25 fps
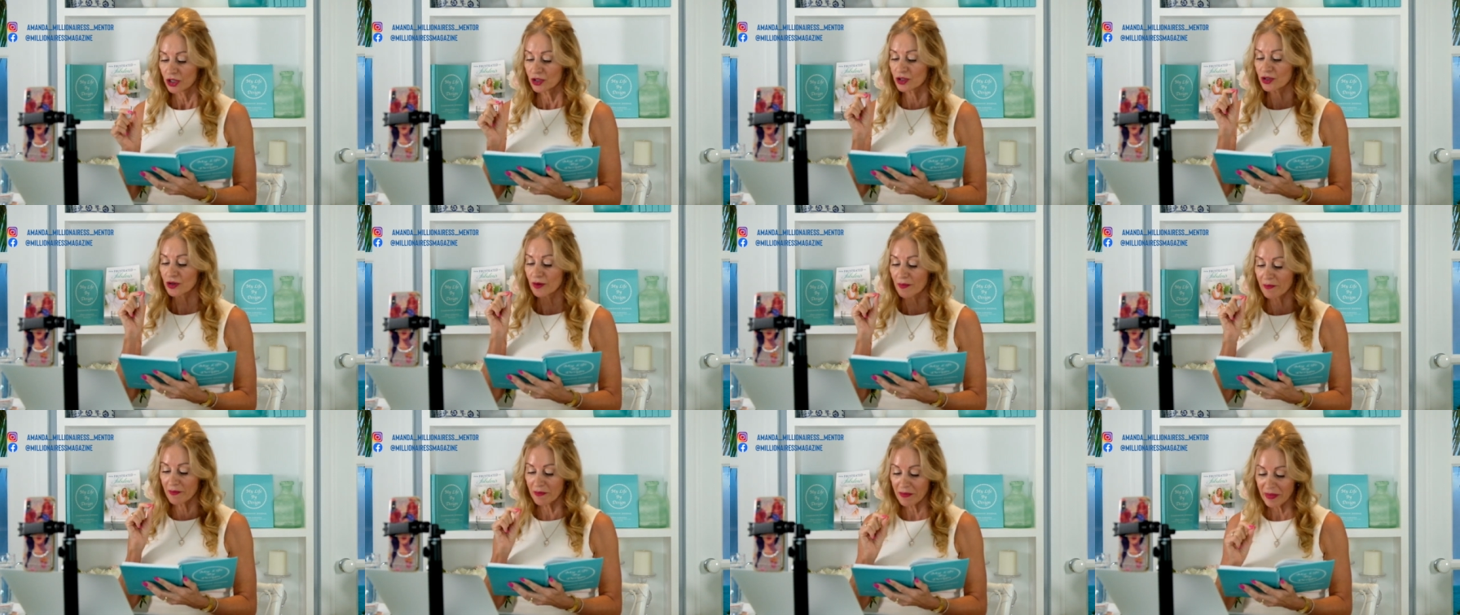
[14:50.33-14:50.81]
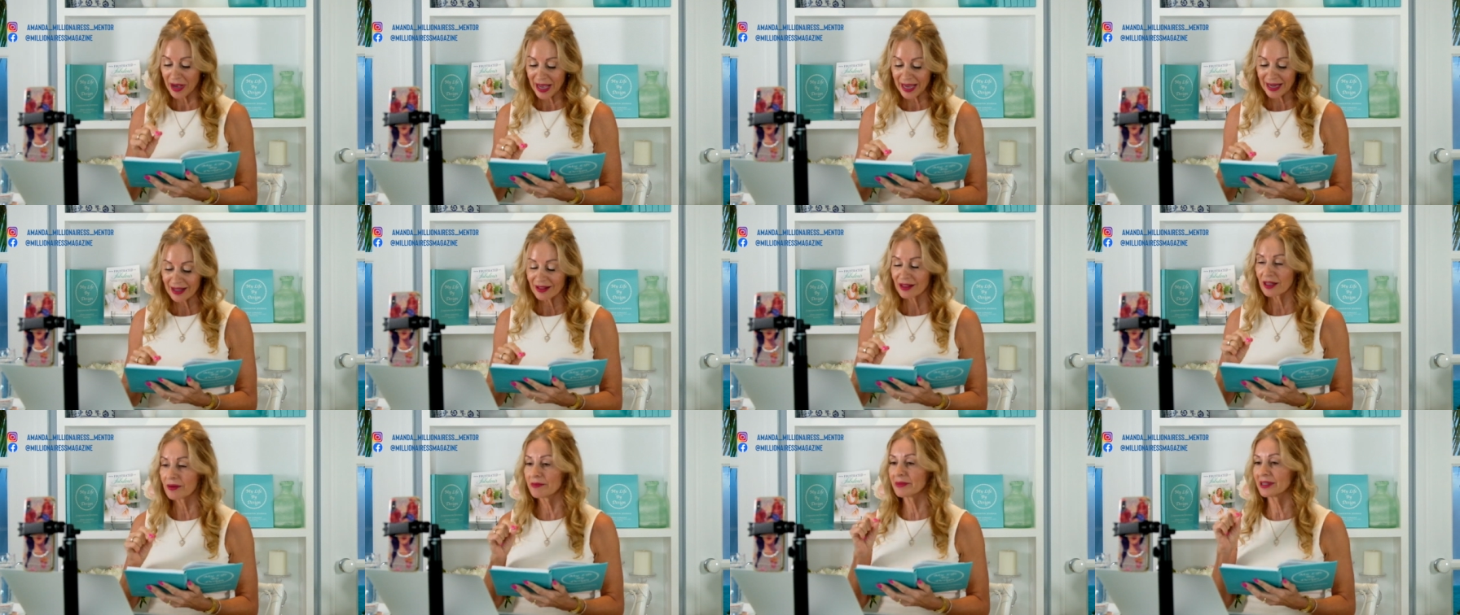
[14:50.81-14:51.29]
to
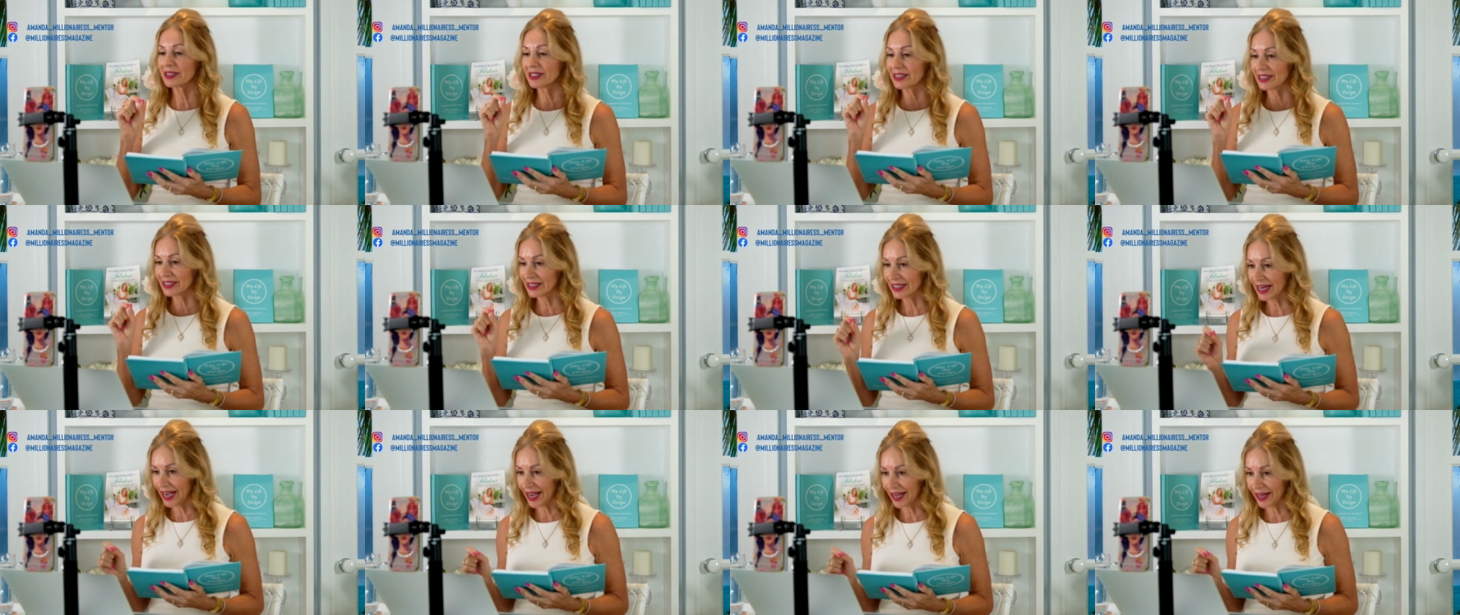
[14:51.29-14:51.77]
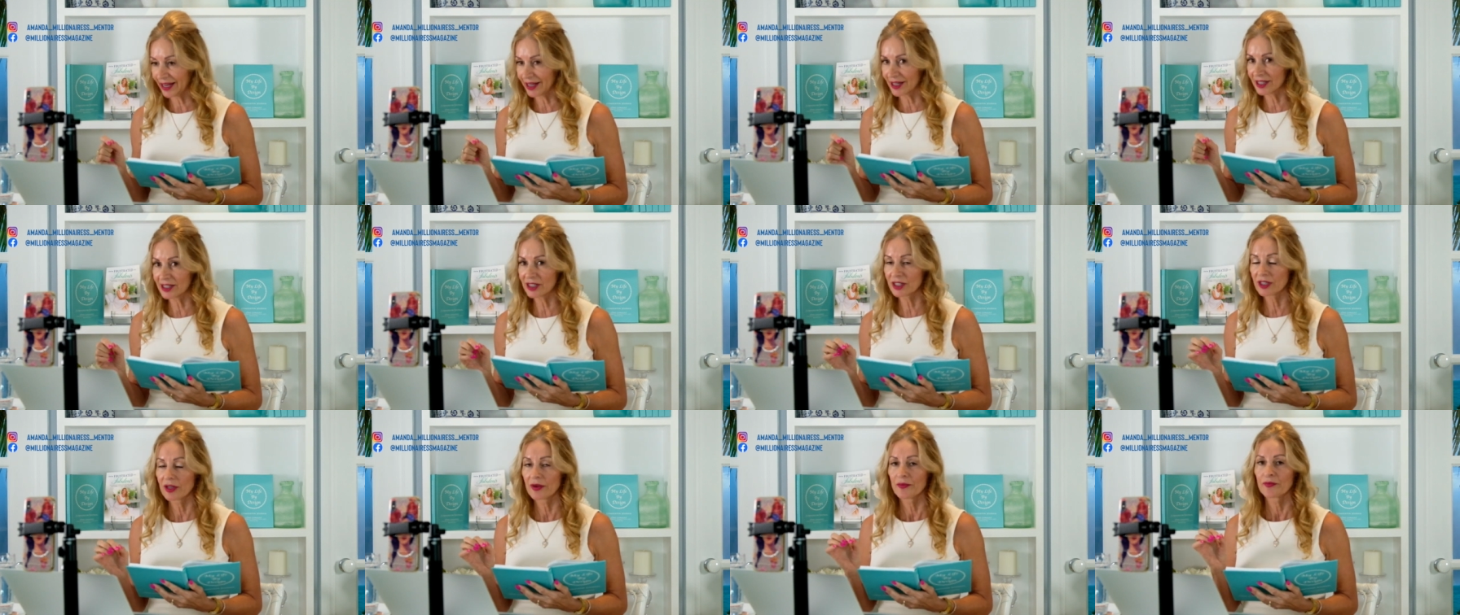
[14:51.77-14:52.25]
make the
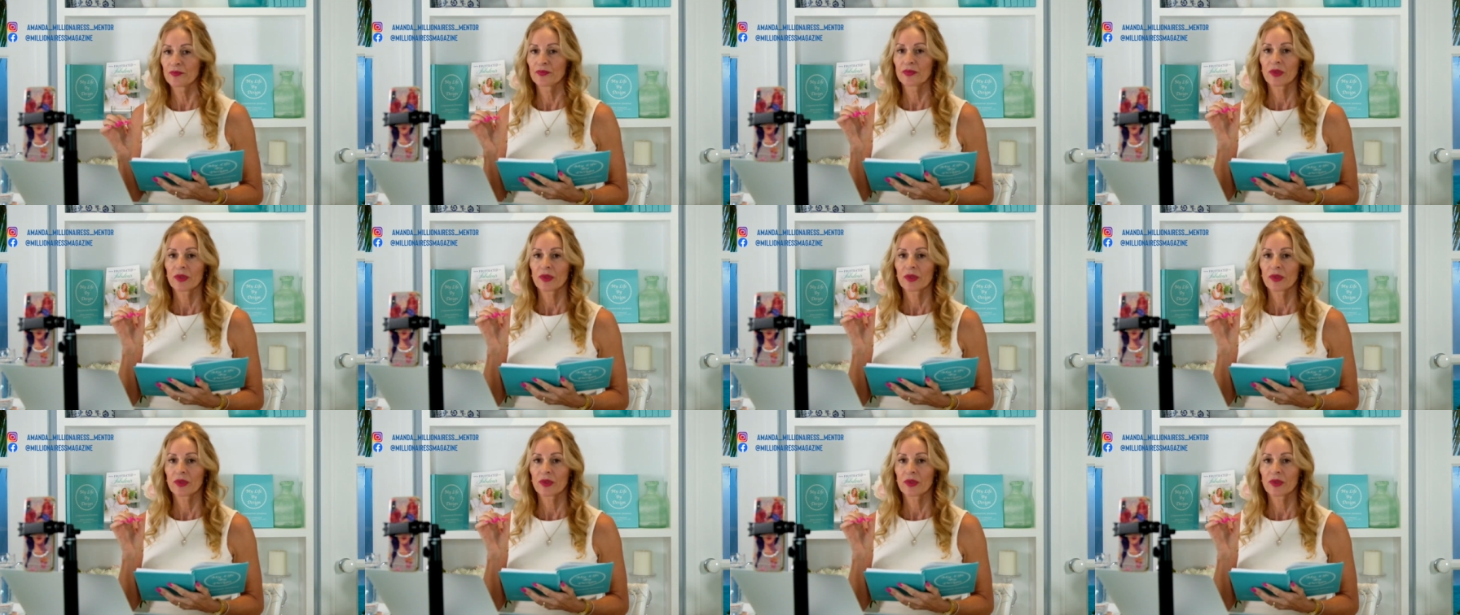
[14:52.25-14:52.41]
mistakes